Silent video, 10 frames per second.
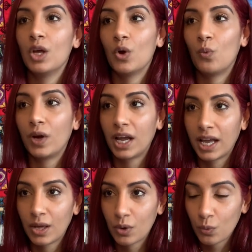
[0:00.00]
When
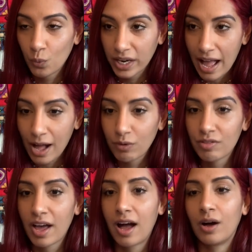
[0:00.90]
I went out of
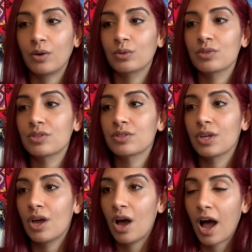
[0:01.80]
the house,
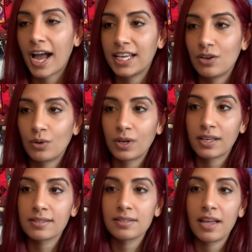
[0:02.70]
I
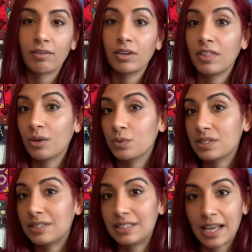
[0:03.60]
noticed everything was
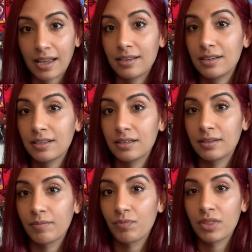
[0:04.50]
dead.
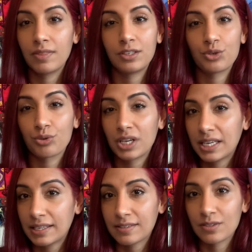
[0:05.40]
The
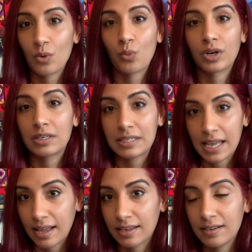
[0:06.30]
trees were
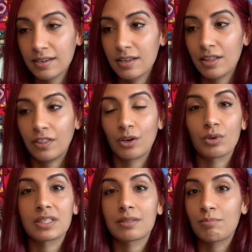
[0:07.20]
dead. There
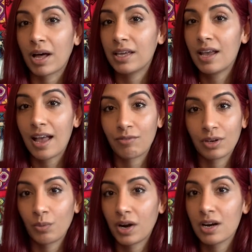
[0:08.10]
was mud
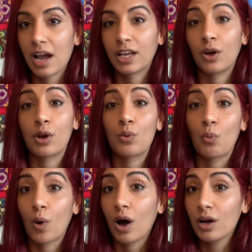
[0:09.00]
everywhere. I couldn't
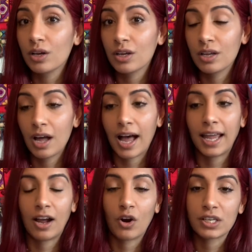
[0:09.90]
walk. I had
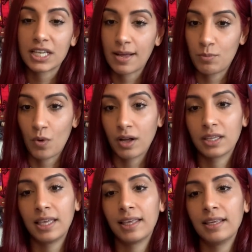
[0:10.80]
a hard time
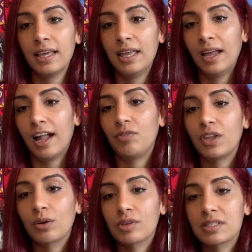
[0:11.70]
walking. And
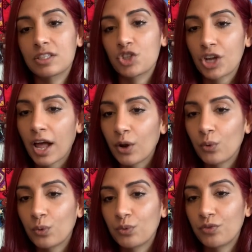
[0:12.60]
there was this
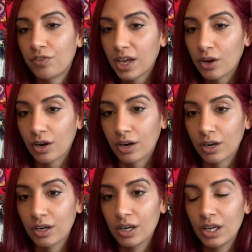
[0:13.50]
shadow figure,